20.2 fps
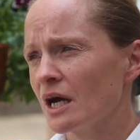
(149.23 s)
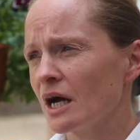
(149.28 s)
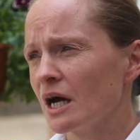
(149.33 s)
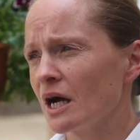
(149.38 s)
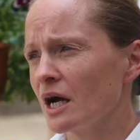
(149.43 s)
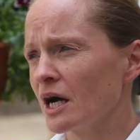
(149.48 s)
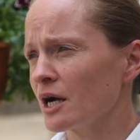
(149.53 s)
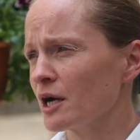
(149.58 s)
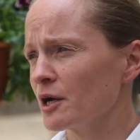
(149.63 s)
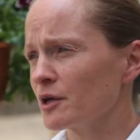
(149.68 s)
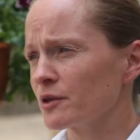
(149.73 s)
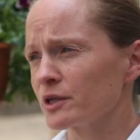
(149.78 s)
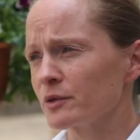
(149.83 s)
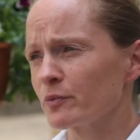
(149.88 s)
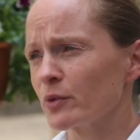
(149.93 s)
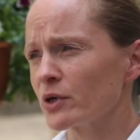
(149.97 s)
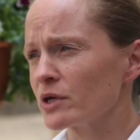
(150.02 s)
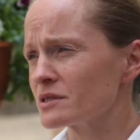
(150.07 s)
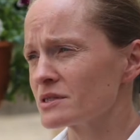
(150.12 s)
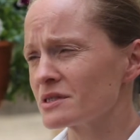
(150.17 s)
The
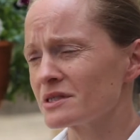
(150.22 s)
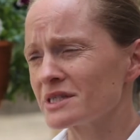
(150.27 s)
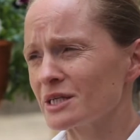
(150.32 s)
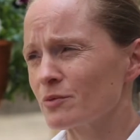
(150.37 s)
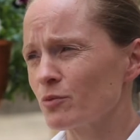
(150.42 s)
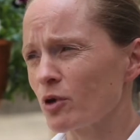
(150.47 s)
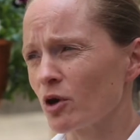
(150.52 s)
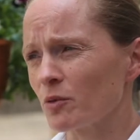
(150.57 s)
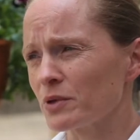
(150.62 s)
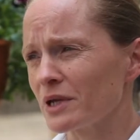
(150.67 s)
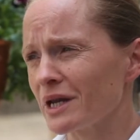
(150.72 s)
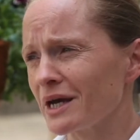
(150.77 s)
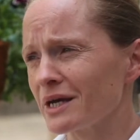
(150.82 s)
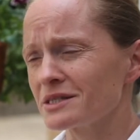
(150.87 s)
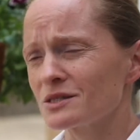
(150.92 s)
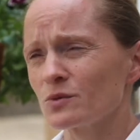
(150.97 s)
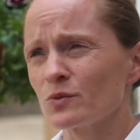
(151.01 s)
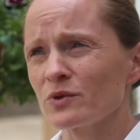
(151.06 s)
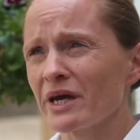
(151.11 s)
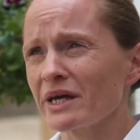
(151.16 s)
birds are
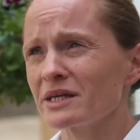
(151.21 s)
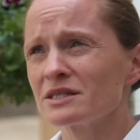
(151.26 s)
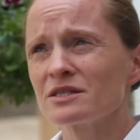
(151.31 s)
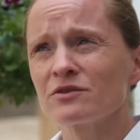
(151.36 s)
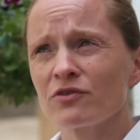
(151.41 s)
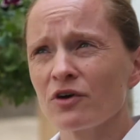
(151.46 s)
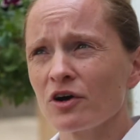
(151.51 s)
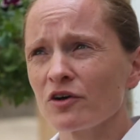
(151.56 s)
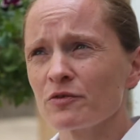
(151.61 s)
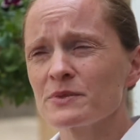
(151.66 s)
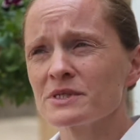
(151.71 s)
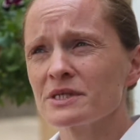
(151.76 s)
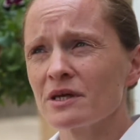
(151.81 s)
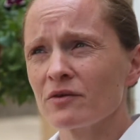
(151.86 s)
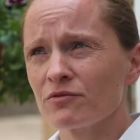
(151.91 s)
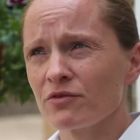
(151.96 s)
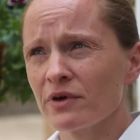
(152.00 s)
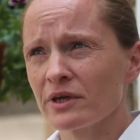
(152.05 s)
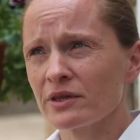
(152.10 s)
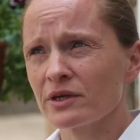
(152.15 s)
depopulating with
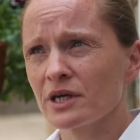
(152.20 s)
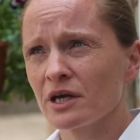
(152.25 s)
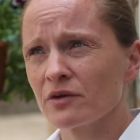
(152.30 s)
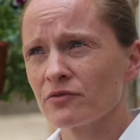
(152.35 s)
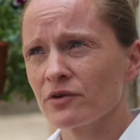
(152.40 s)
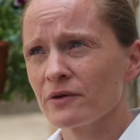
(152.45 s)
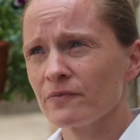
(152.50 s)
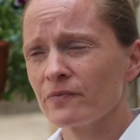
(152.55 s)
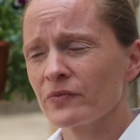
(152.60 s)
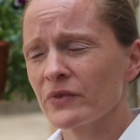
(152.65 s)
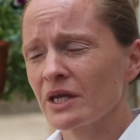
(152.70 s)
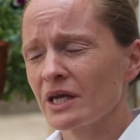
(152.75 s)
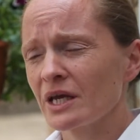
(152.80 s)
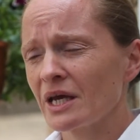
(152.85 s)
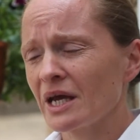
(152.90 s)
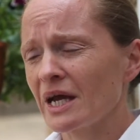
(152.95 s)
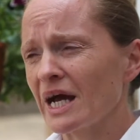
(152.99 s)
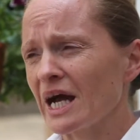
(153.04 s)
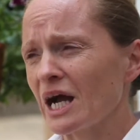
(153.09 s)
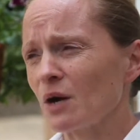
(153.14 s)
85% feather cover,
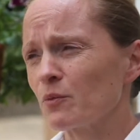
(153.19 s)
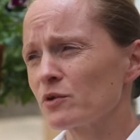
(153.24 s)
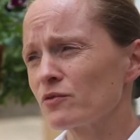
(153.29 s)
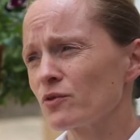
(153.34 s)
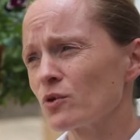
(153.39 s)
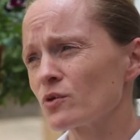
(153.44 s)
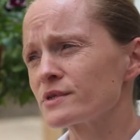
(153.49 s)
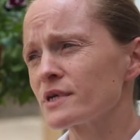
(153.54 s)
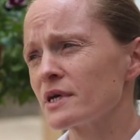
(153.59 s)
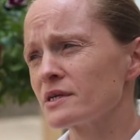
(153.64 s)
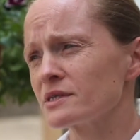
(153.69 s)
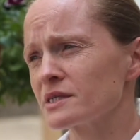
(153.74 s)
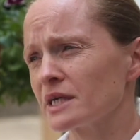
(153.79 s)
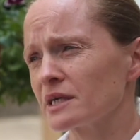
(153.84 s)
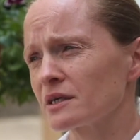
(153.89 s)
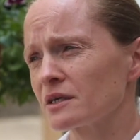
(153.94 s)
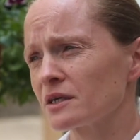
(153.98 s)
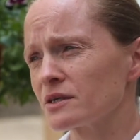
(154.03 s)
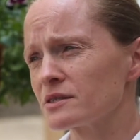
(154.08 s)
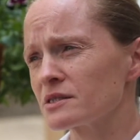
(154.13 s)
and we've also
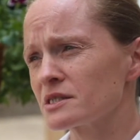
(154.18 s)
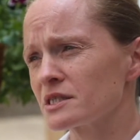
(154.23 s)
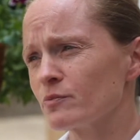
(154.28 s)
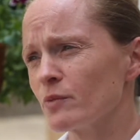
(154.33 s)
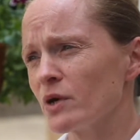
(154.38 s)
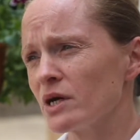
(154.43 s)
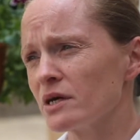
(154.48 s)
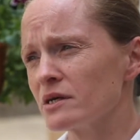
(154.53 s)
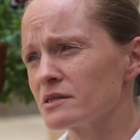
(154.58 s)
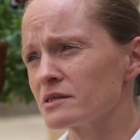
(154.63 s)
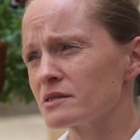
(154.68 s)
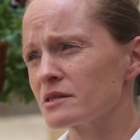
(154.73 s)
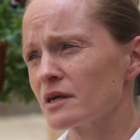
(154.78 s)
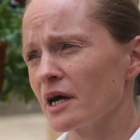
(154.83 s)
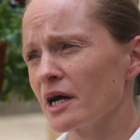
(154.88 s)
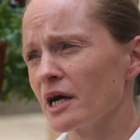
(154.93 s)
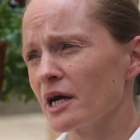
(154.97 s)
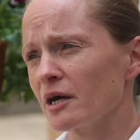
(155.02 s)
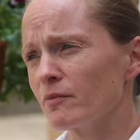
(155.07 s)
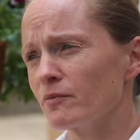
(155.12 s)
seen customers,
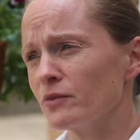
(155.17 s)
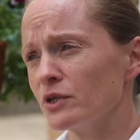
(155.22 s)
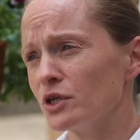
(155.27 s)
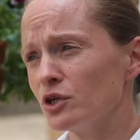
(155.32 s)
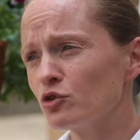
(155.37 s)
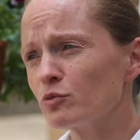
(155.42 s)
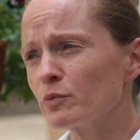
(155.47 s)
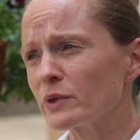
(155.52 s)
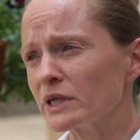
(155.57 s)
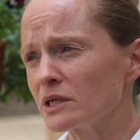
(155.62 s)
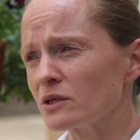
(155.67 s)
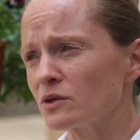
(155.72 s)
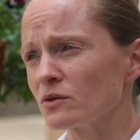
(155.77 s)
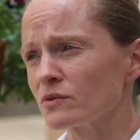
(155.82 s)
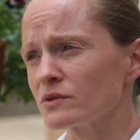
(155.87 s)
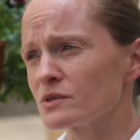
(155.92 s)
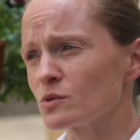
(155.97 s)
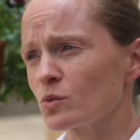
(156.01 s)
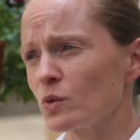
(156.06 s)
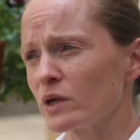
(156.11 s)
new
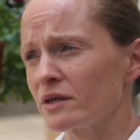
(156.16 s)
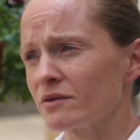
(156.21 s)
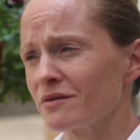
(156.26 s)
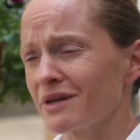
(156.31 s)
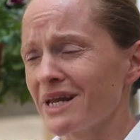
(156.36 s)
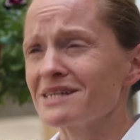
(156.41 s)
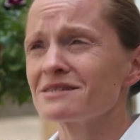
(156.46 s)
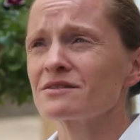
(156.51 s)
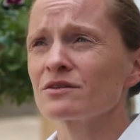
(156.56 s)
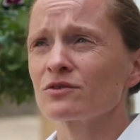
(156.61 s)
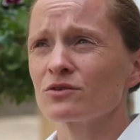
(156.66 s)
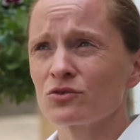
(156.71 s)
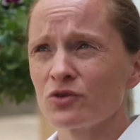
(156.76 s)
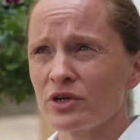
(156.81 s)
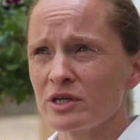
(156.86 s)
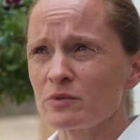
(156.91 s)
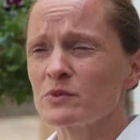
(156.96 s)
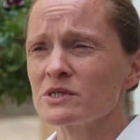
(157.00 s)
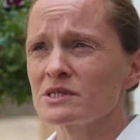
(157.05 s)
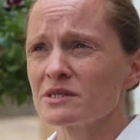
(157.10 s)
builds with less than
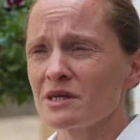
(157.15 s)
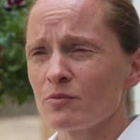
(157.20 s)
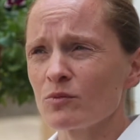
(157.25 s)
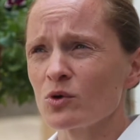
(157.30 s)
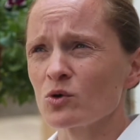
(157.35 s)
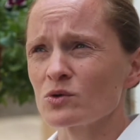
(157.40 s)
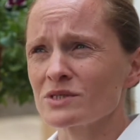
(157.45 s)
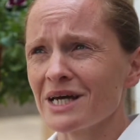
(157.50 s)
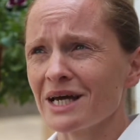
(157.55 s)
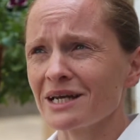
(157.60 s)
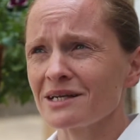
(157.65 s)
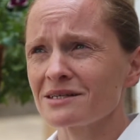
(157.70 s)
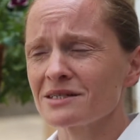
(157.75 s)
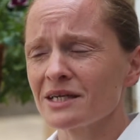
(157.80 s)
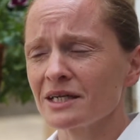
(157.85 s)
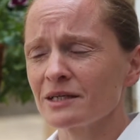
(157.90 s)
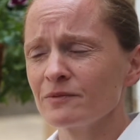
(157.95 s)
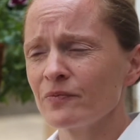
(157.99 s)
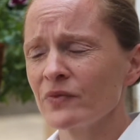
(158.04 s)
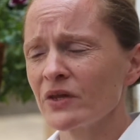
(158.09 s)
3%
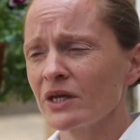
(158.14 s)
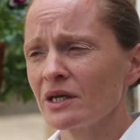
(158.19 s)
mortality.